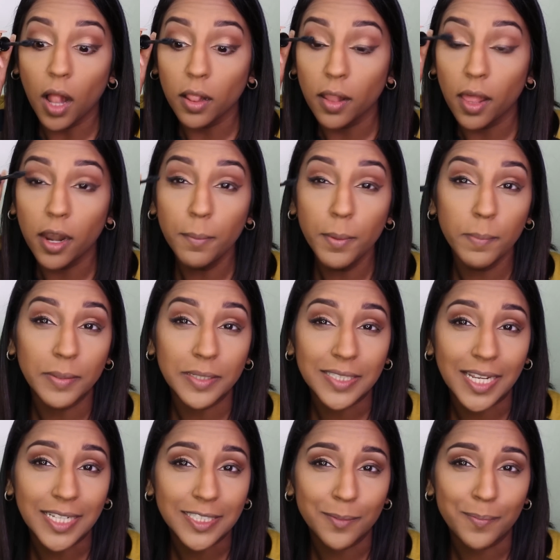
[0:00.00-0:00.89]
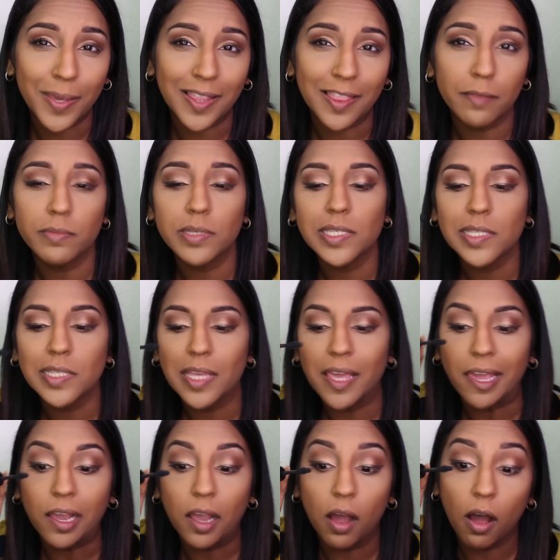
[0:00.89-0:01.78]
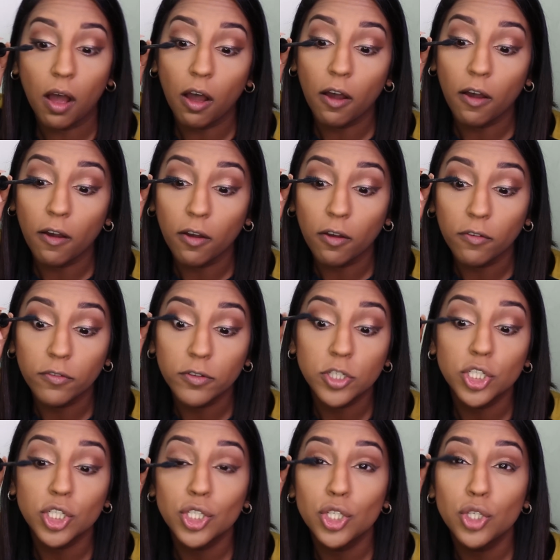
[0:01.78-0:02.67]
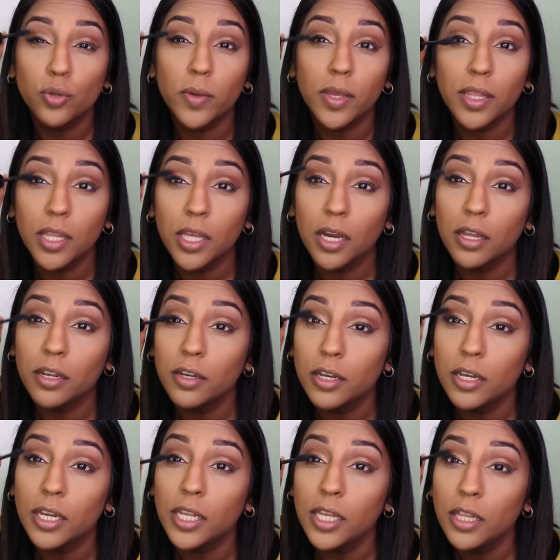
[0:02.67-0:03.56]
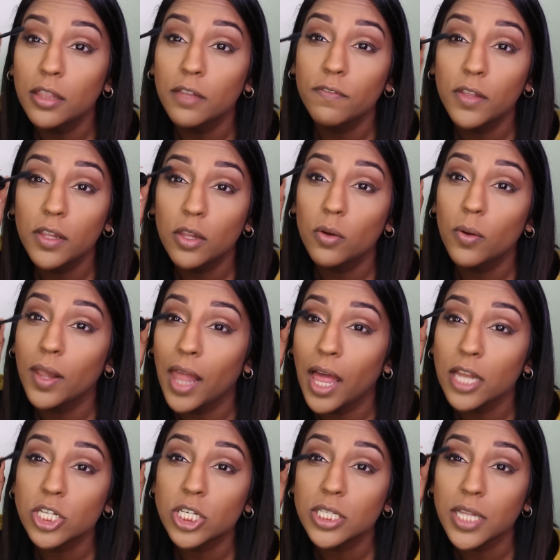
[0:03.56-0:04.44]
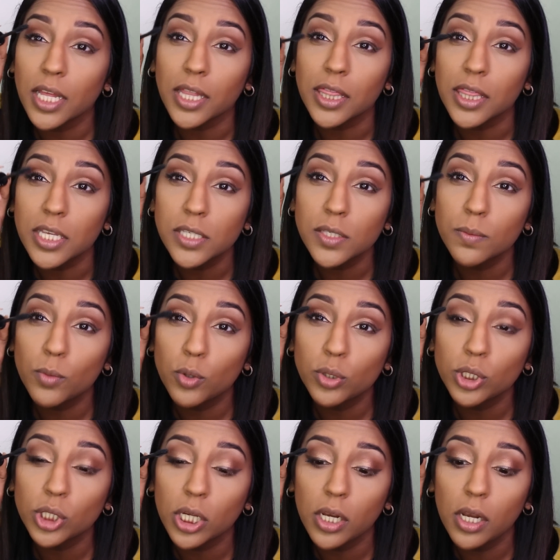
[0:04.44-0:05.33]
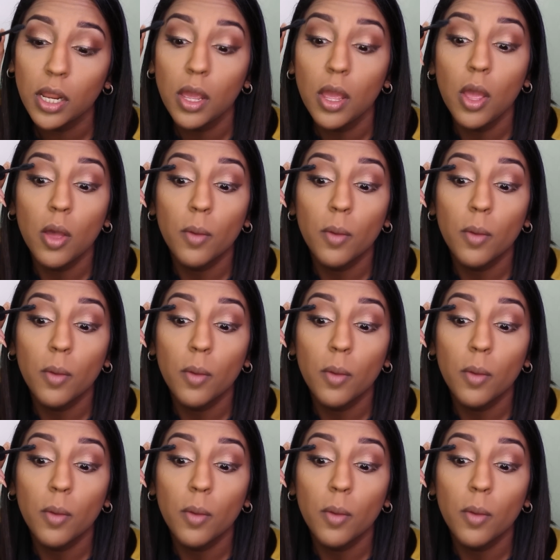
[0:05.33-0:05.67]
A lot of people tend to make the mistake of just doing the underneath of the lower lashes like this motion,